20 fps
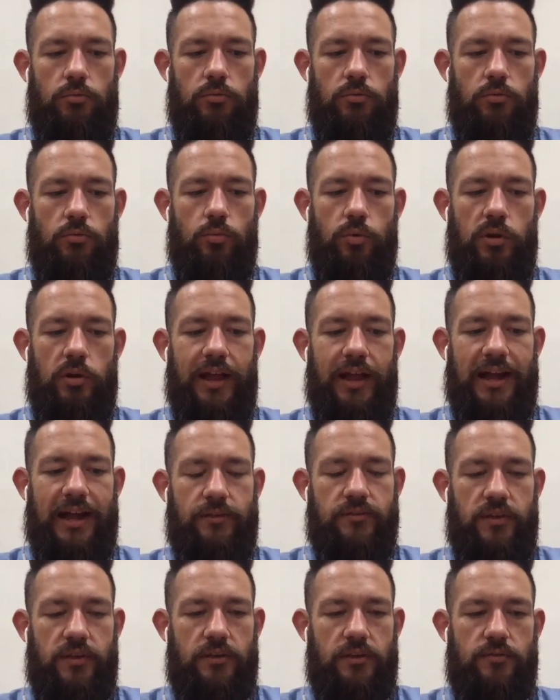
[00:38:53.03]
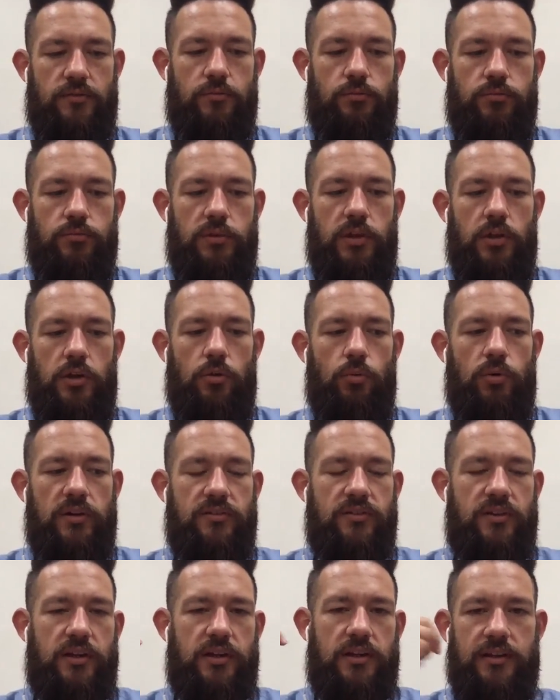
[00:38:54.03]
will ask us, what
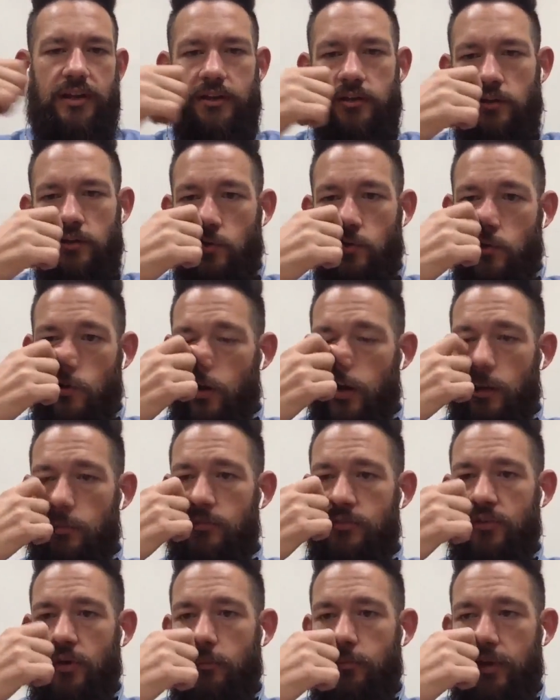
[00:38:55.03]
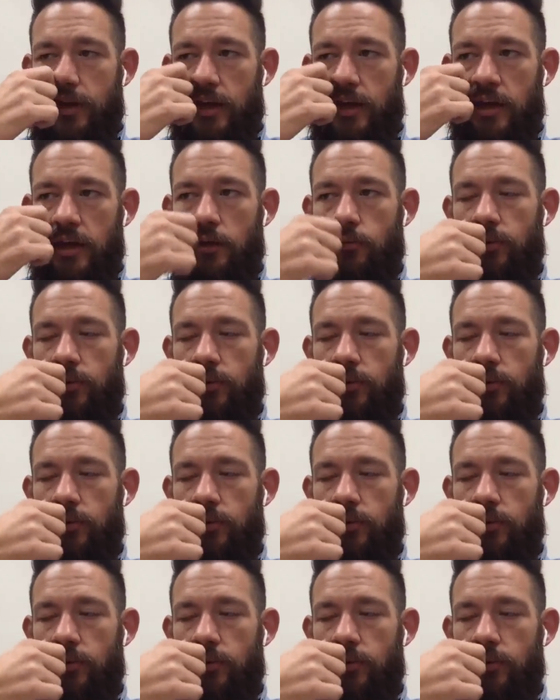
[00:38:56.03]
is it going to take to turn on Amazon Pay?